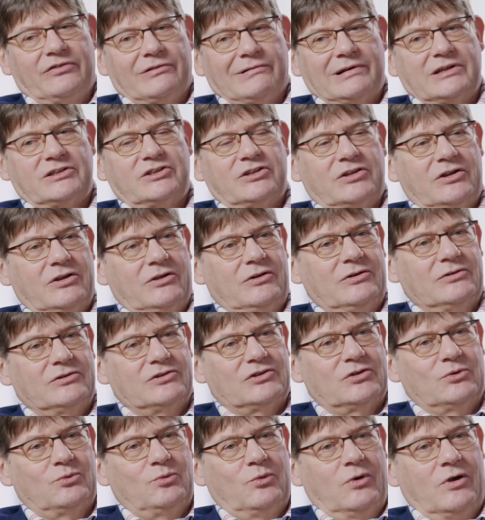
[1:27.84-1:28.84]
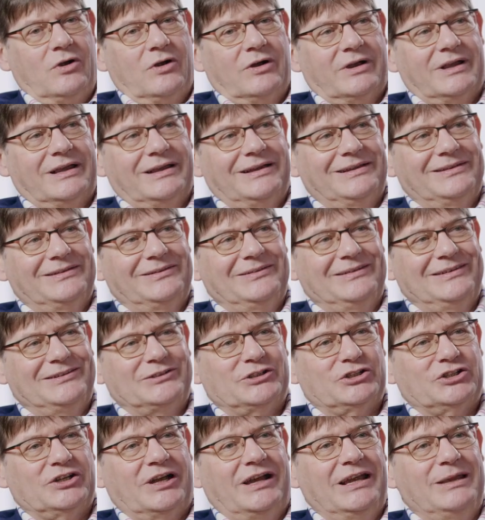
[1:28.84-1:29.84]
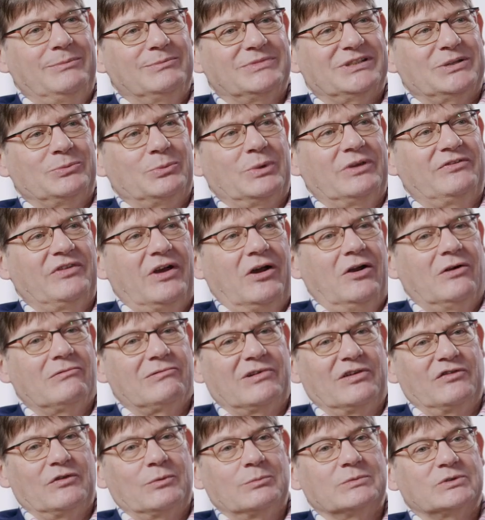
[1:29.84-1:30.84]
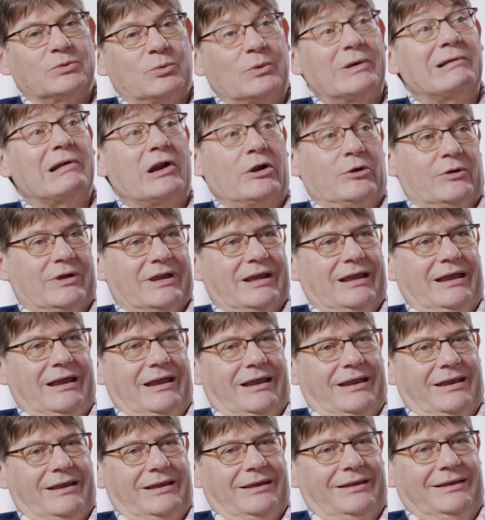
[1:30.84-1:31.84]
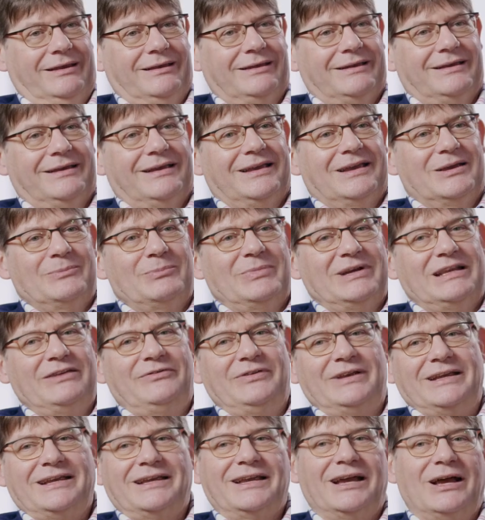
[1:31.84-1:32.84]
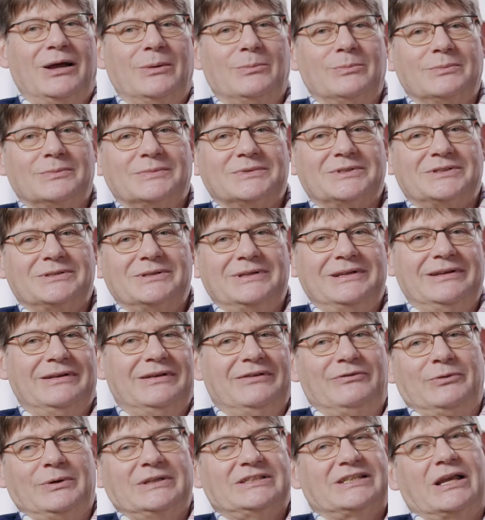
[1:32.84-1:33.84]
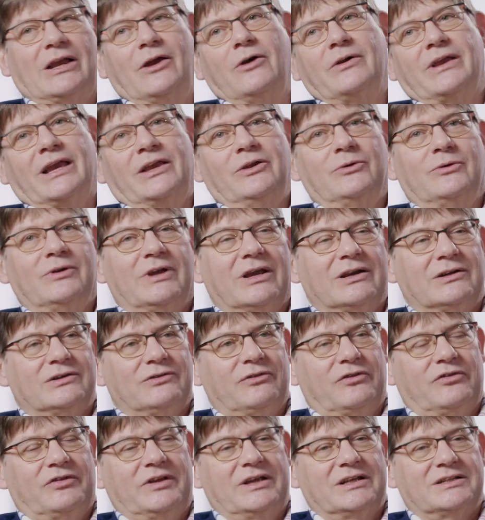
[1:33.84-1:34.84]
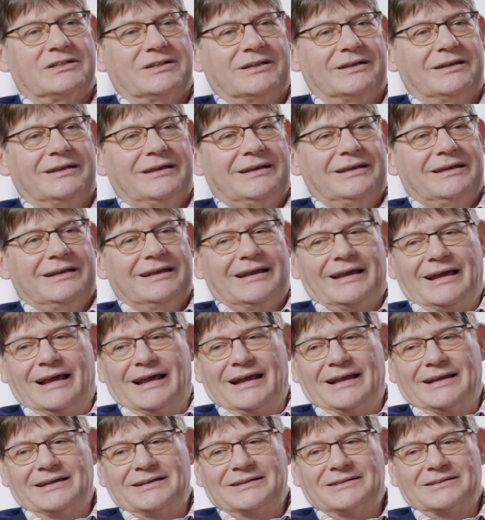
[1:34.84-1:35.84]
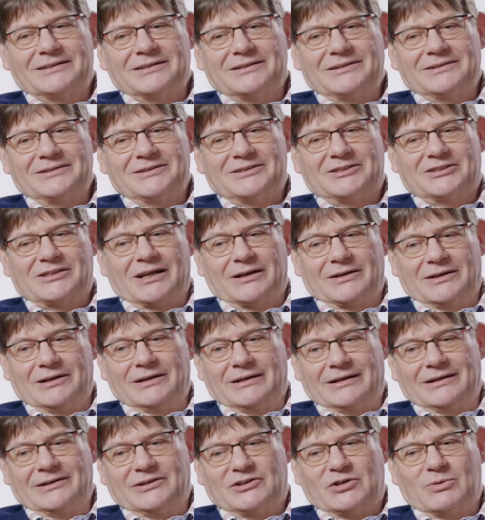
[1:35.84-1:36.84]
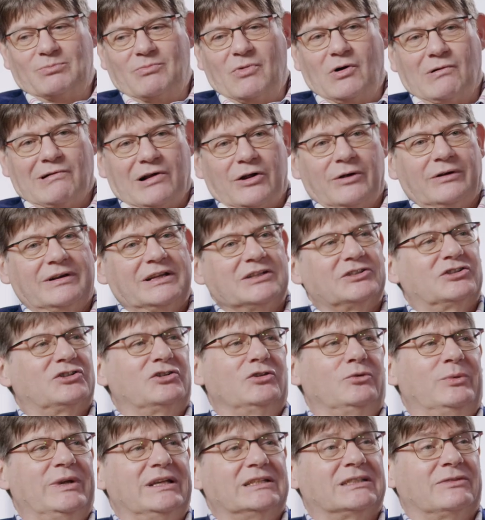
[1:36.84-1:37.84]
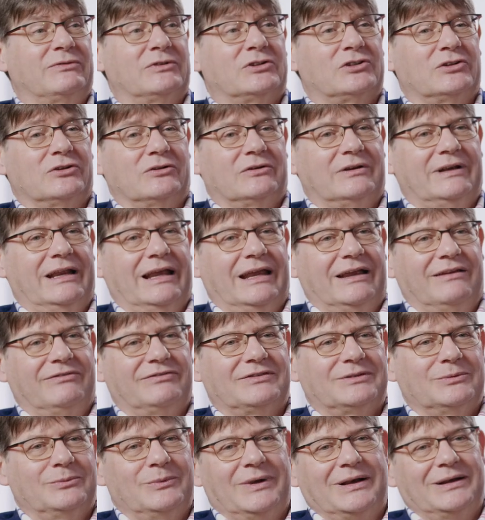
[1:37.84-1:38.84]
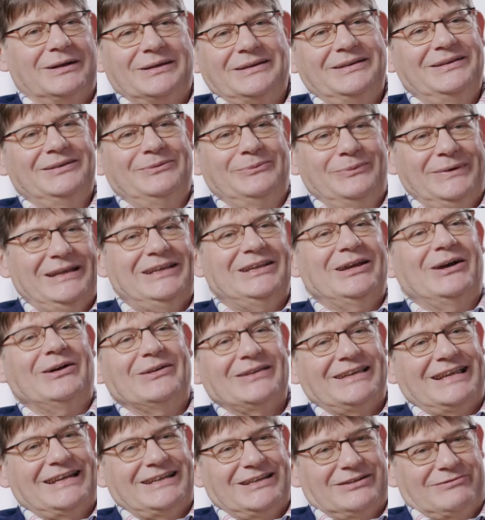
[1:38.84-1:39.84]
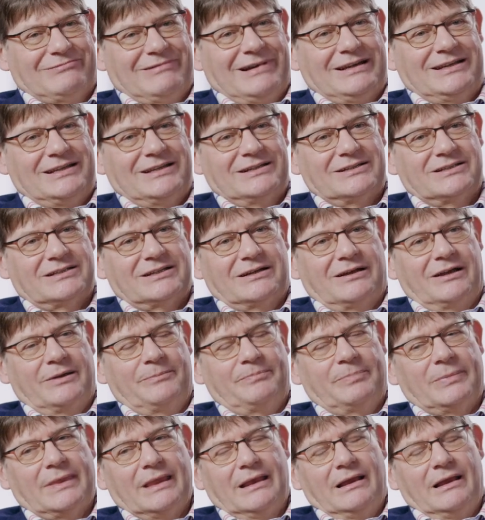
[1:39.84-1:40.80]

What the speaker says: the return to work chimes in with our rhythms, we're okay. But if it comes, if we say, okay, you can go into the theatre and sudden tomorrow and there's 2 weeks of a tour left, well, we can't get it ready in time.